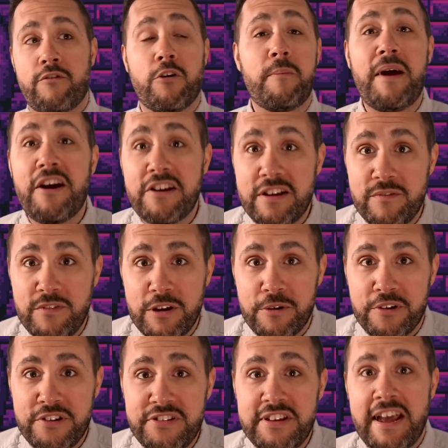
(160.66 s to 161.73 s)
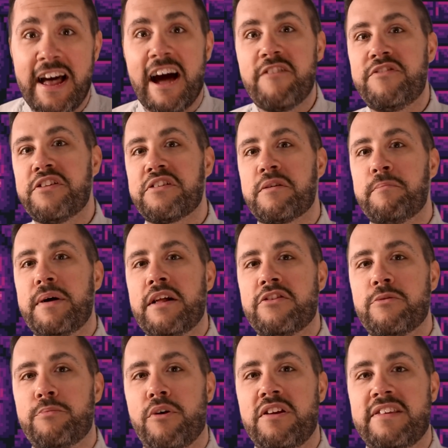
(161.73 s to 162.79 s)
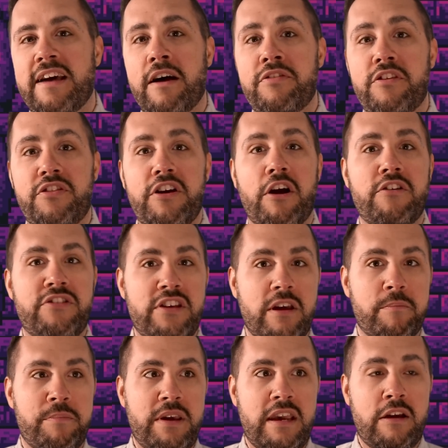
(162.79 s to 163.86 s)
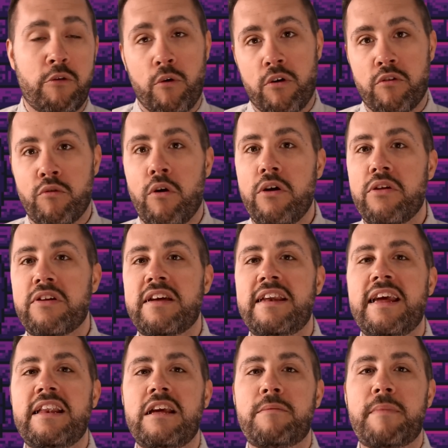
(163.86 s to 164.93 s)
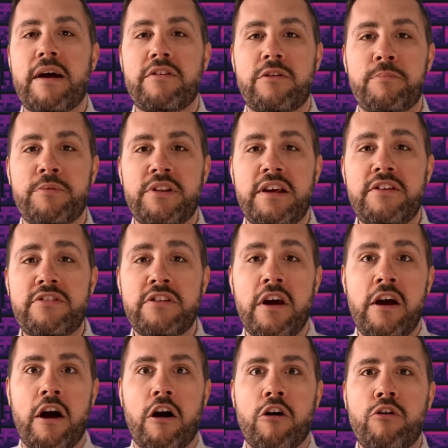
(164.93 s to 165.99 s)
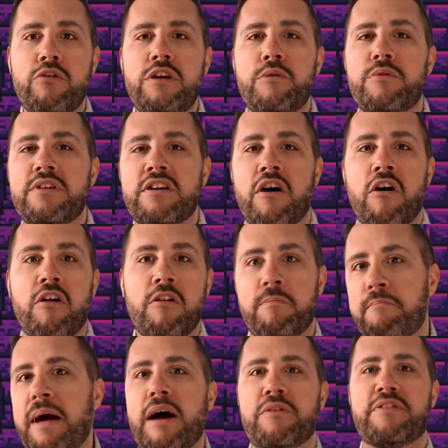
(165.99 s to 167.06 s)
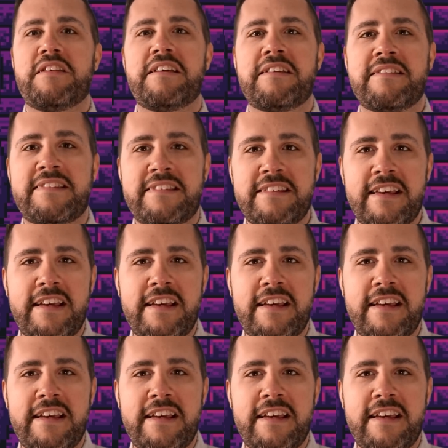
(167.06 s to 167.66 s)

For American viewers, I feel compelled to point out that the RCMP, or Royal Canadian Mounted Police, are who you would call Mounties.